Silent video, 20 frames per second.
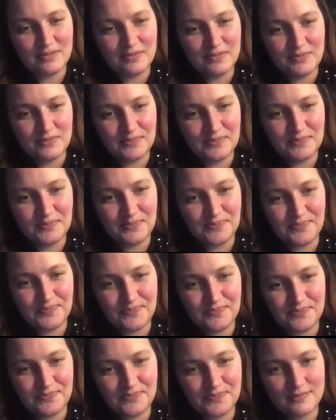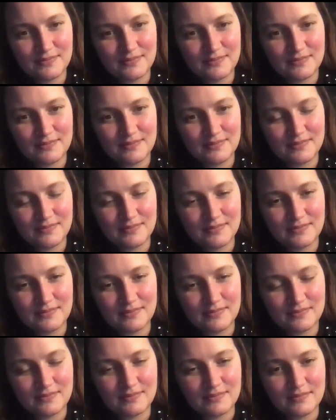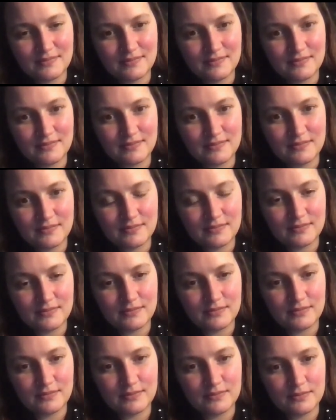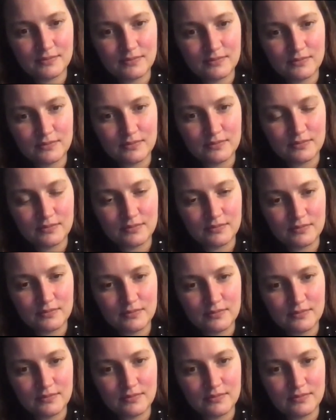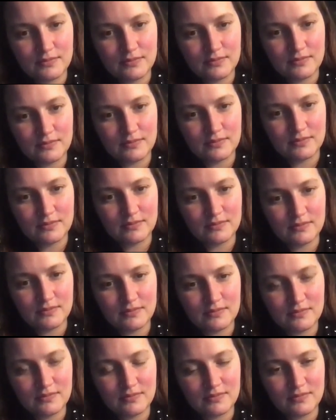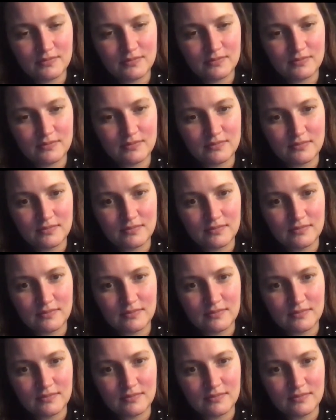No words are spoken by the person on screen.